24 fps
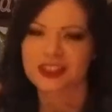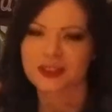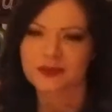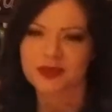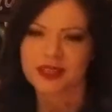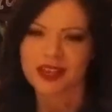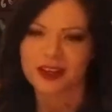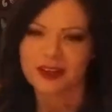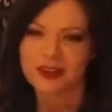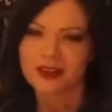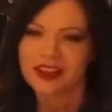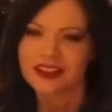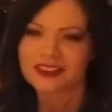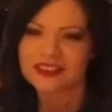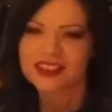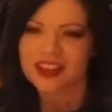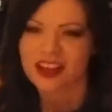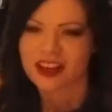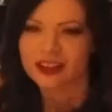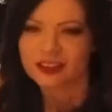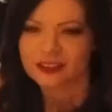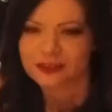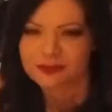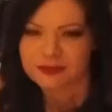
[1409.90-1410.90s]
I don't have
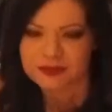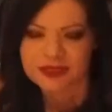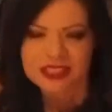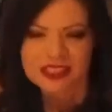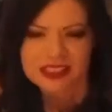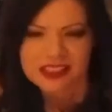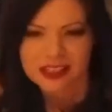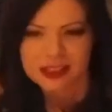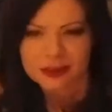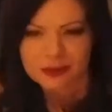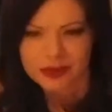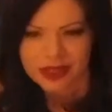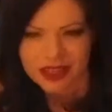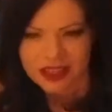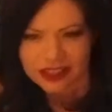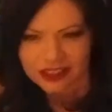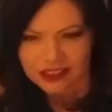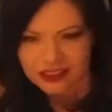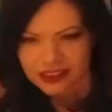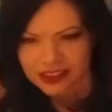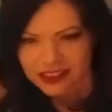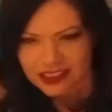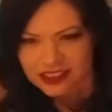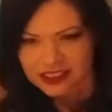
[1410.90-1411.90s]
time to like be
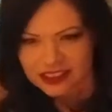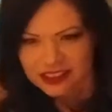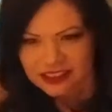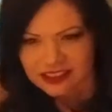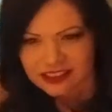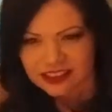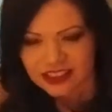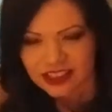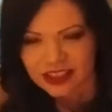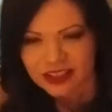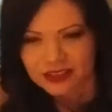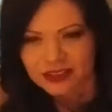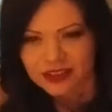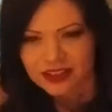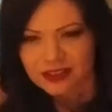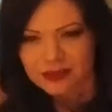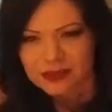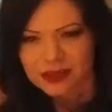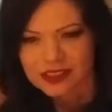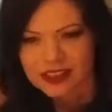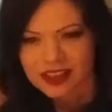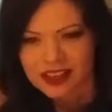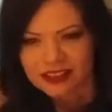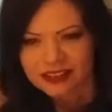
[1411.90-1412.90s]
angry. I'd rather
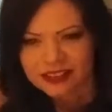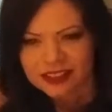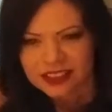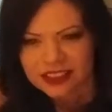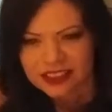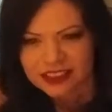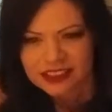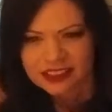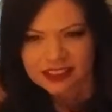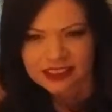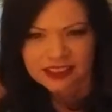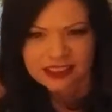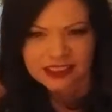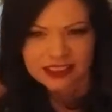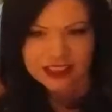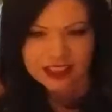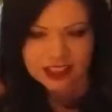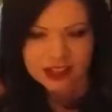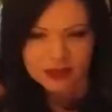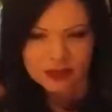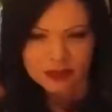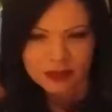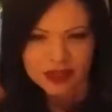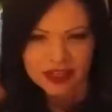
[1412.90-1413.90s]
be laughing.
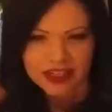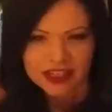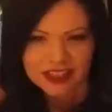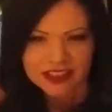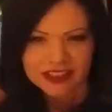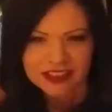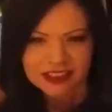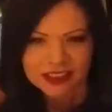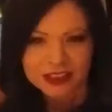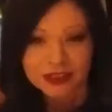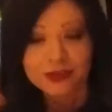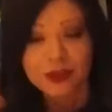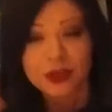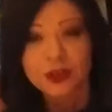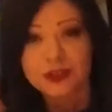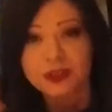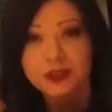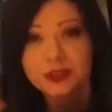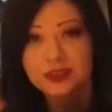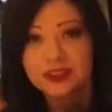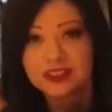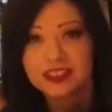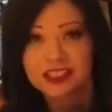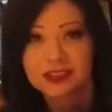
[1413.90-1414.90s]
But you've
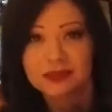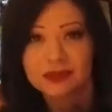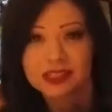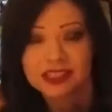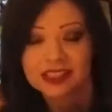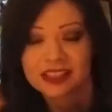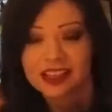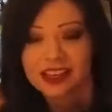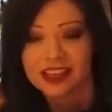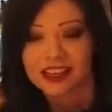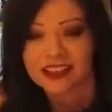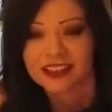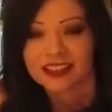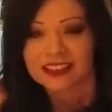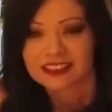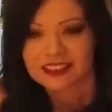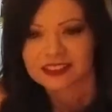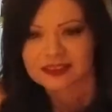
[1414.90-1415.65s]
also seen me like